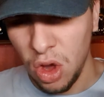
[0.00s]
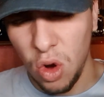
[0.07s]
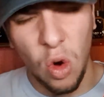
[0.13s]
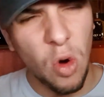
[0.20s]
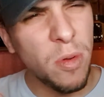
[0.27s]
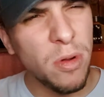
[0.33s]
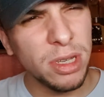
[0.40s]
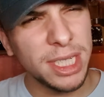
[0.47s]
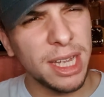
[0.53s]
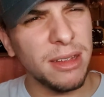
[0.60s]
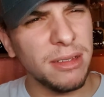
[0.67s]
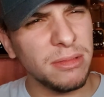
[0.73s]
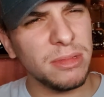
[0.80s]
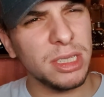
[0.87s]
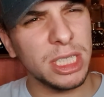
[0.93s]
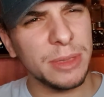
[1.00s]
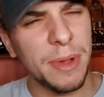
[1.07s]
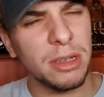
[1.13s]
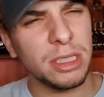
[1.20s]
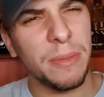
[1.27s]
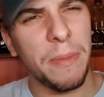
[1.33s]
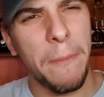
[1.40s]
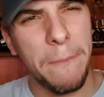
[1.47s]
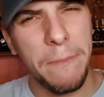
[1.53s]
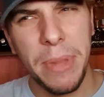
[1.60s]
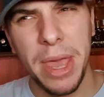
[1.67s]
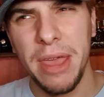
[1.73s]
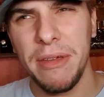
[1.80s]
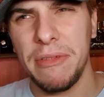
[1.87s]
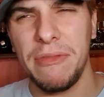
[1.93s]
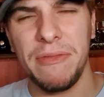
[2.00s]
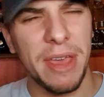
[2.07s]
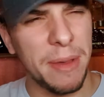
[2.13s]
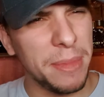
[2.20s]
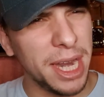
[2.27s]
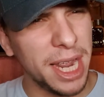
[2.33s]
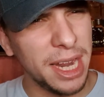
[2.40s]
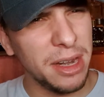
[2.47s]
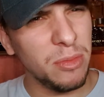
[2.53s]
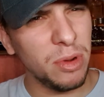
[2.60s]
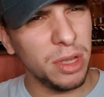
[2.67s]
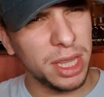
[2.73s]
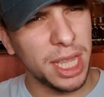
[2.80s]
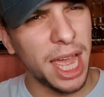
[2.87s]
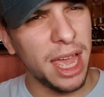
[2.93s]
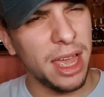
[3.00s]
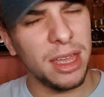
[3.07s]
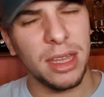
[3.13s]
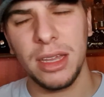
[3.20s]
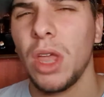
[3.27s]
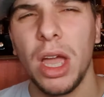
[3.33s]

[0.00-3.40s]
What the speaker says: Almost smells a bit feminine with that.